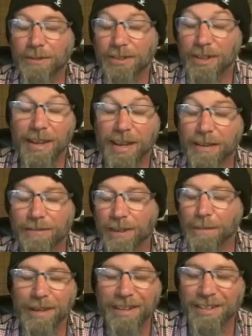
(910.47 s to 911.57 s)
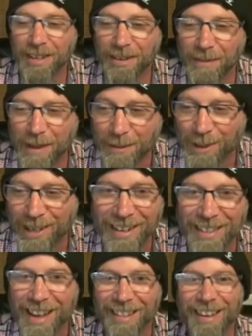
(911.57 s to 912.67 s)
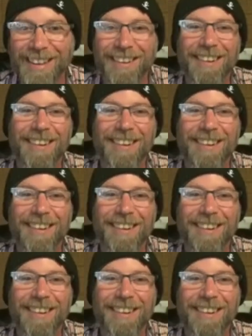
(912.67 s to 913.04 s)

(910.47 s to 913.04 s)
which I have opinions on. Maybe we'll get into that later.